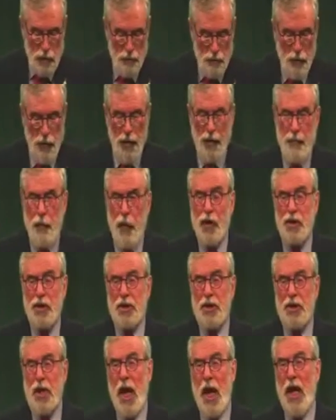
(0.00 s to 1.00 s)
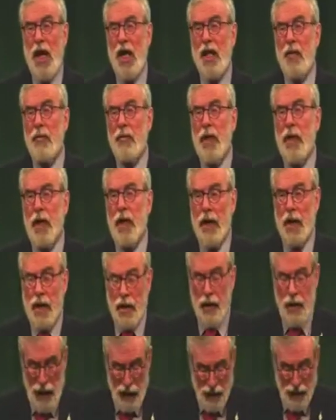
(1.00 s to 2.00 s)
For the first time in
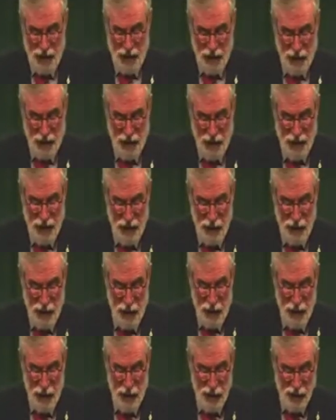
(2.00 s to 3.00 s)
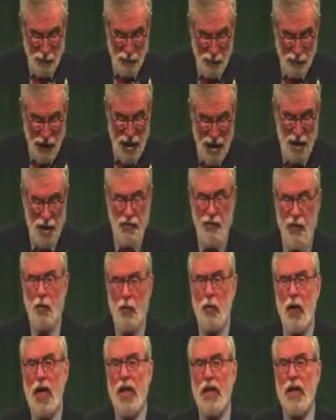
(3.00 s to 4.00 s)
our history, there's a peaceful
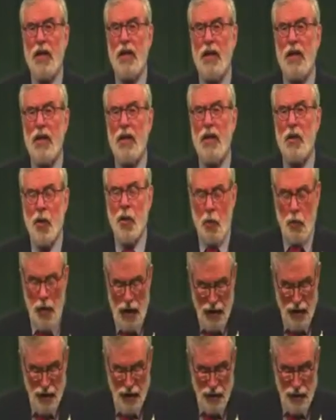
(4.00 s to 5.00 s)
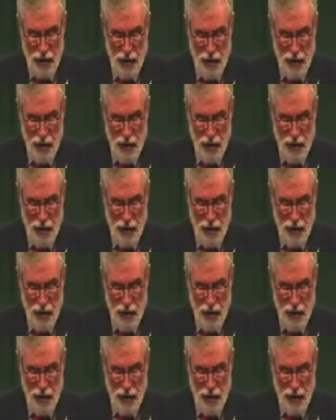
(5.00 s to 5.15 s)
way to end